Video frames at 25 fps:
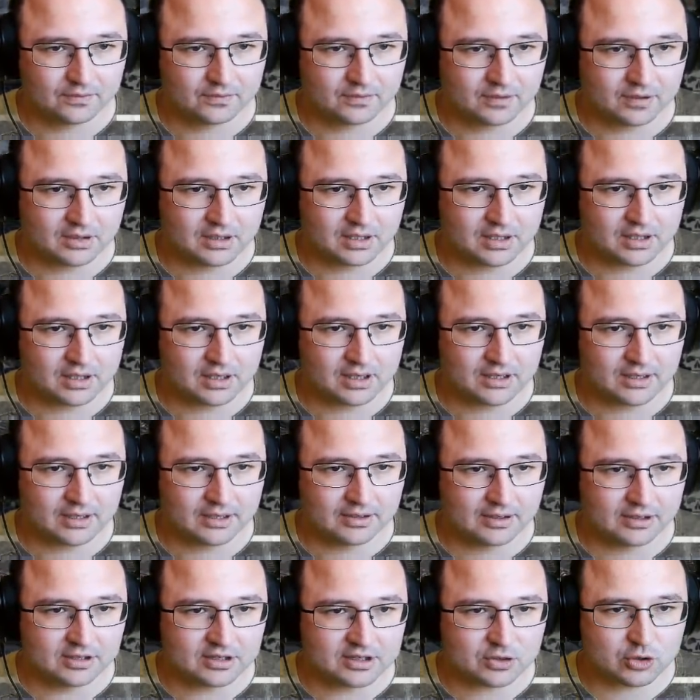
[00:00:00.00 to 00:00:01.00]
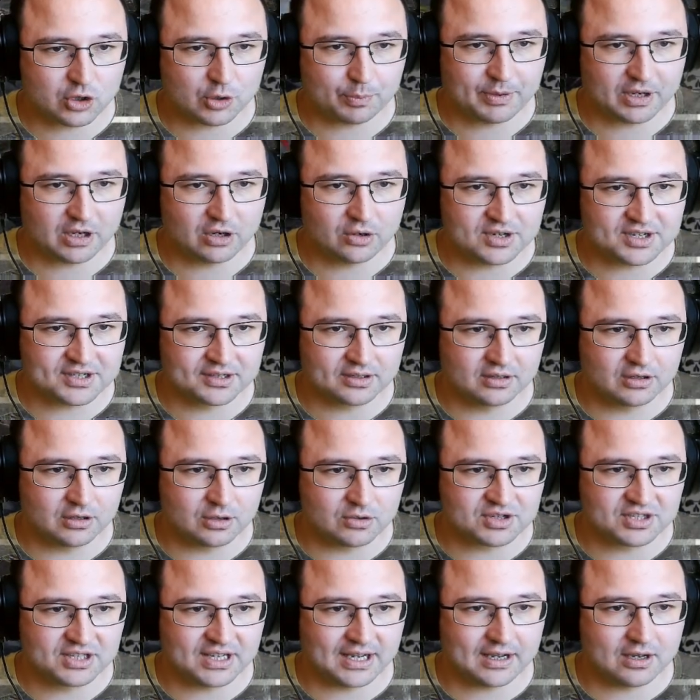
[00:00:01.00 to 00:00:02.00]
Uh, the Scorpion goes,
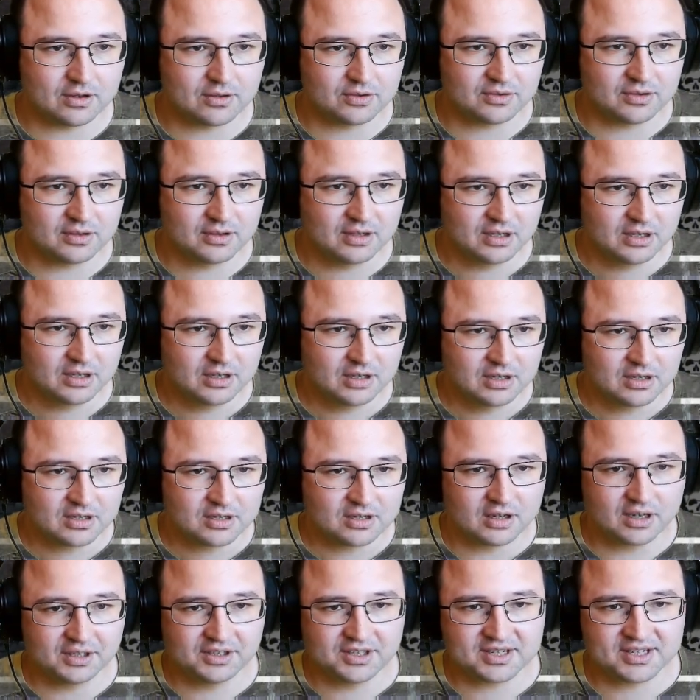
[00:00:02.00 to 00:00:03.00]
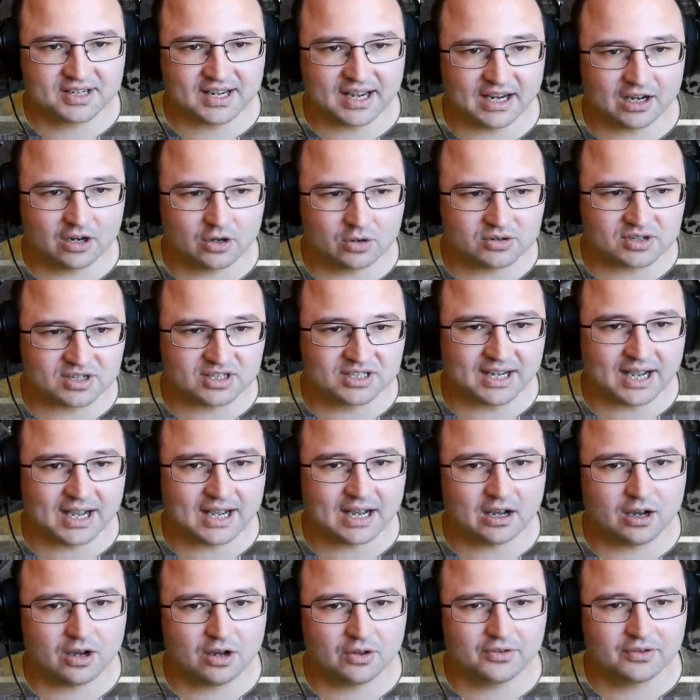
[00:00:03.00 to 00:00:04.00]
goes down. Uh, this guy goes
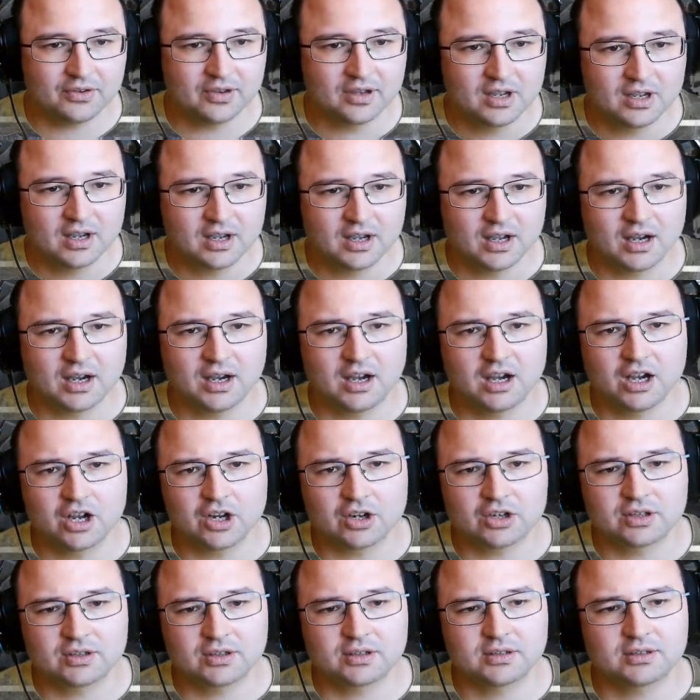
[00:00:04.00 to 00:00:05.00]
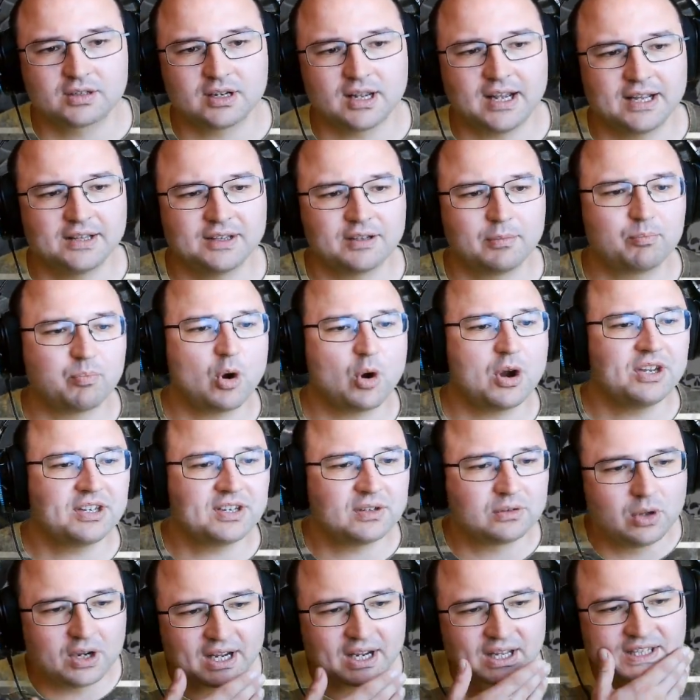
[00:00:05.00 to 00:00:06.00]
down. Uh, and the point,
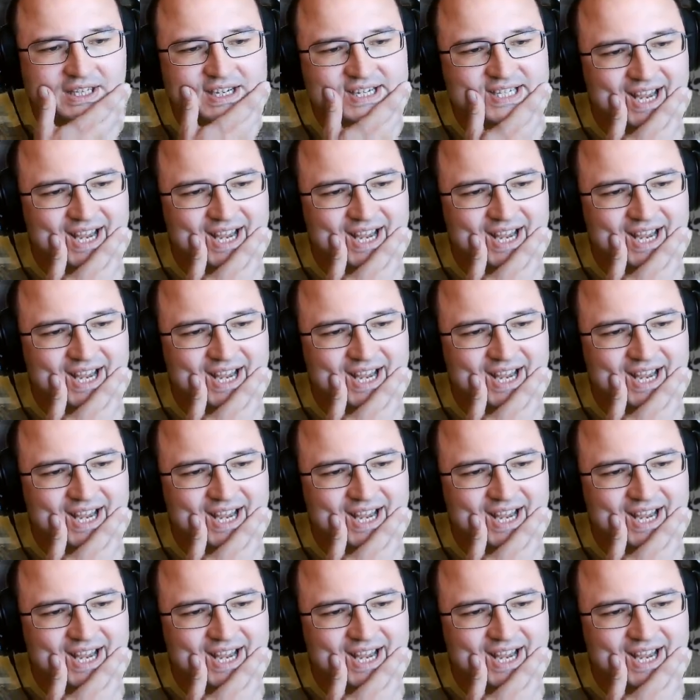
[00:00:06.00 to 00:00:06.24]
look at this,